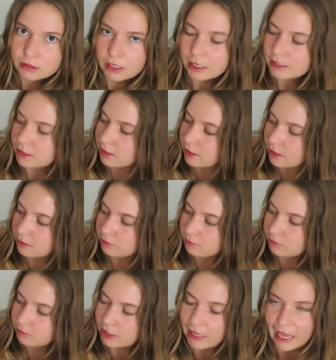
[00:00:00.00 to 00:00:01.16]
has the
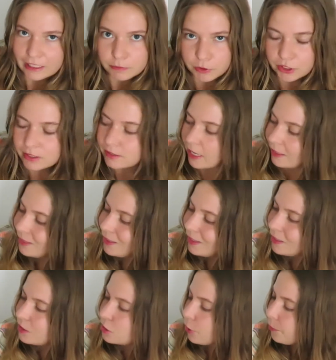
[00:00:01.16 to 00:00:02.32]
clasp on the side
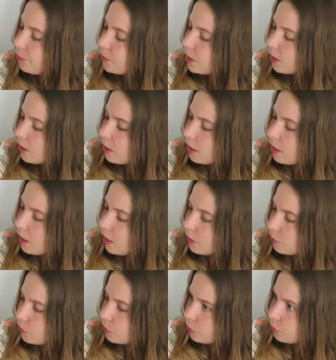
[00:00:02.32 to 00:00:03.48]
thing, so I
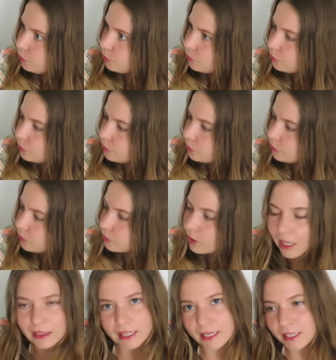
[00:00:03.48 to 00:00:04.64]
don't know.
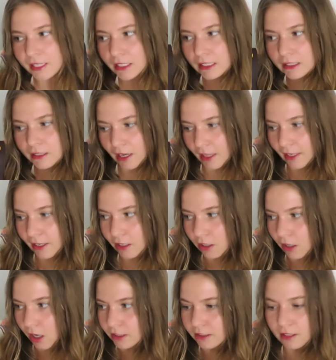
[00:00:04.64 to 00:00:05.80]
I like it a
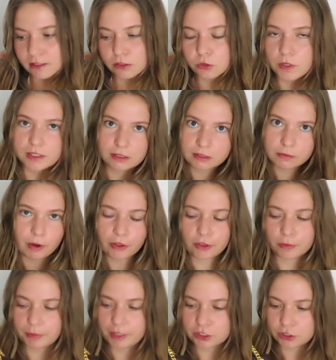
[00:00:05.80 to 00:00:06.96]
lot. The twist doesn't bother
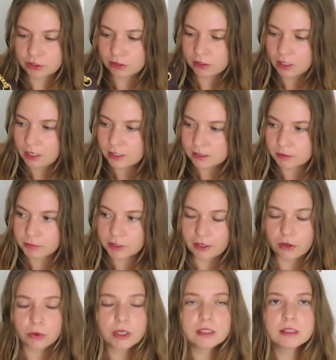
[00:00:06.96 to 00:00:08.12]
me, it's just something I
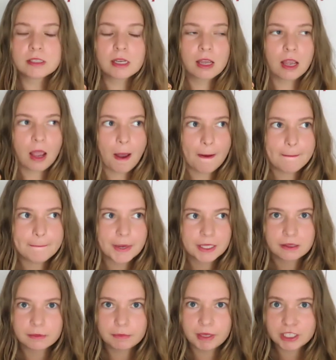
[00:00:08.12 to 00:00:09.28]
noticed, but
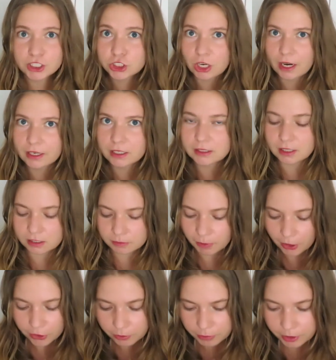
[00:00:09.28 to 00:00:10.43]
the made in China does
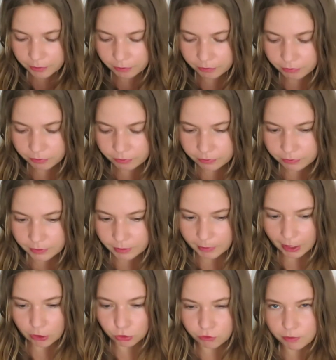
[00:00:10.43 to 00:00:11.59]
bother me. I
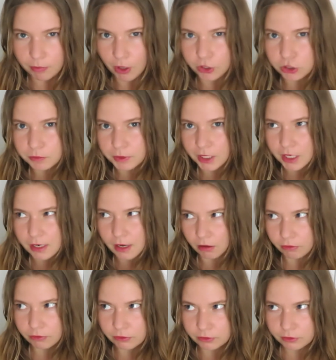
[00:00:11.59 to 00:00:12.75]
don't know if it bothers me
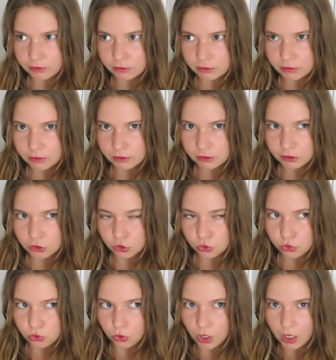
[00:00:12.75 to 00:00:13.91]
enough.
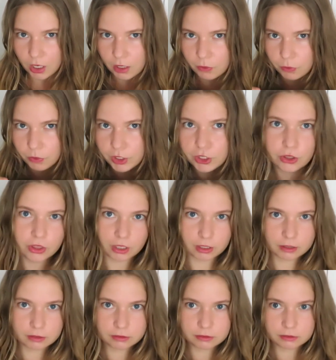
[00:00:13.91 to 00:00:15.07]
So what do you think?
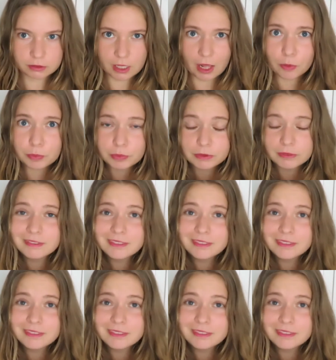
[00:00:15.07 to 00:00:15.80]
Help.